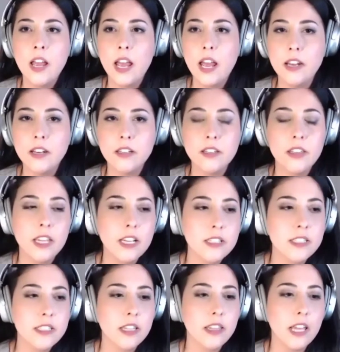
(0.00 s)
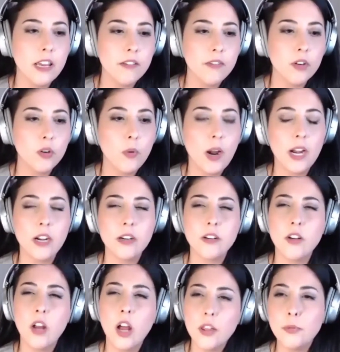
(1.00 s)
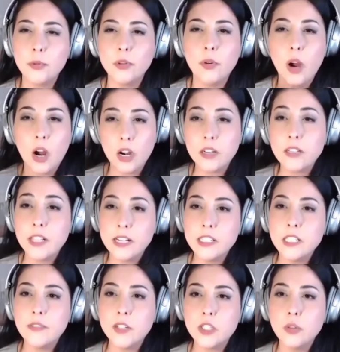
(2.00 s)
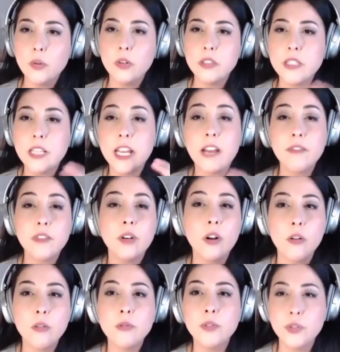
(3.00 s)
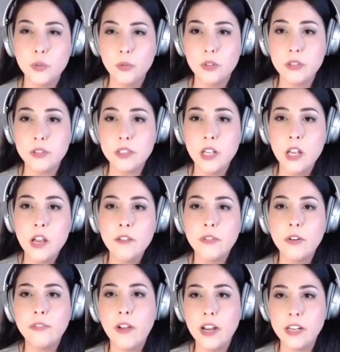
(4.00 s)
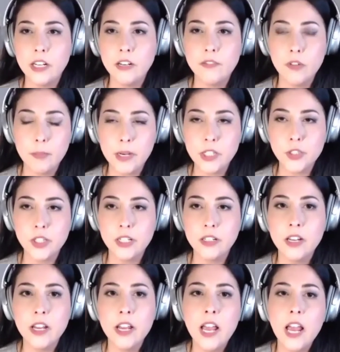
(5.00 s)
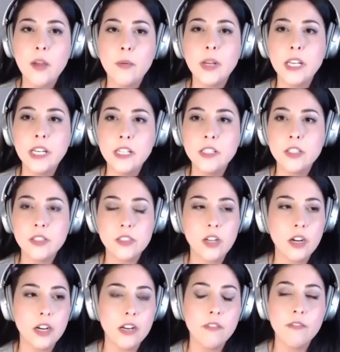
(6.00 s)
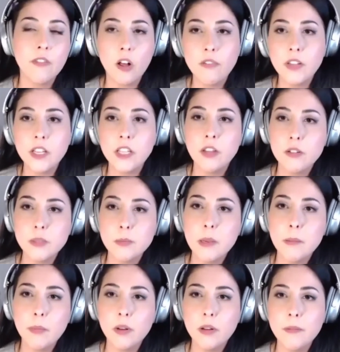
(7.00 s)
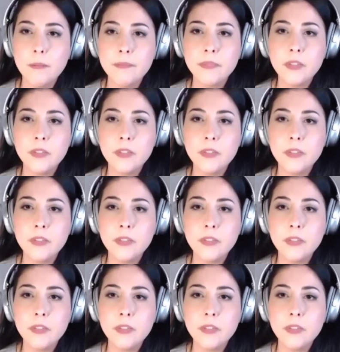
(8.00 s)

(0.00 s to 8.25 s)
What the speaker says: and things that they've acquired, not through our scientific tools. They have their own tools for finding information. And we need to start involving those people